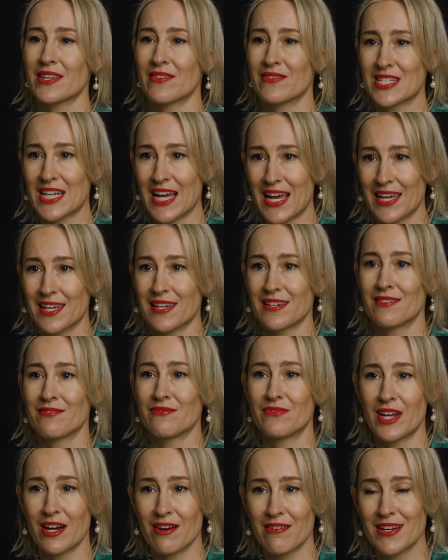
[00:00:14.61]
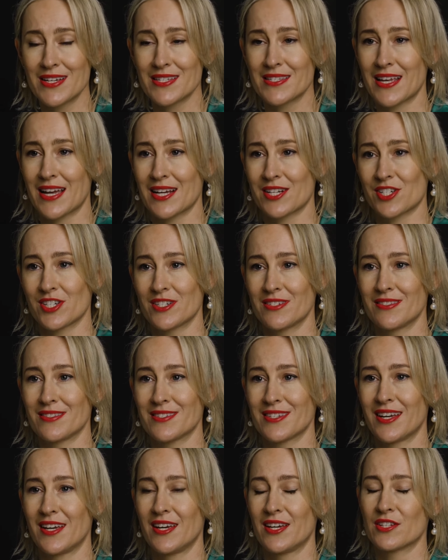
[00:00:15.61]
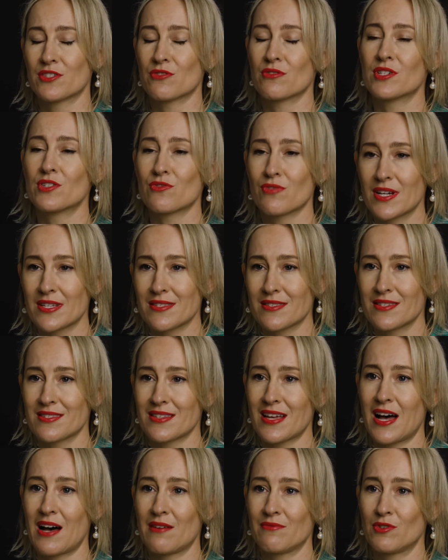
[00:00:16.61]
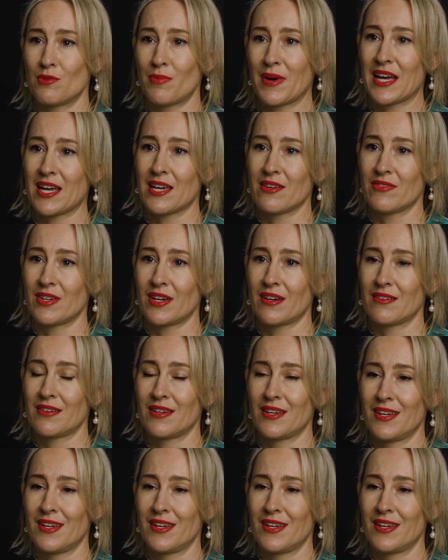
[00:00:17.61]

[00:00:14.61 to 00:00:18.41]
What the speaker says: have taken various actions to address this harmful behaviour,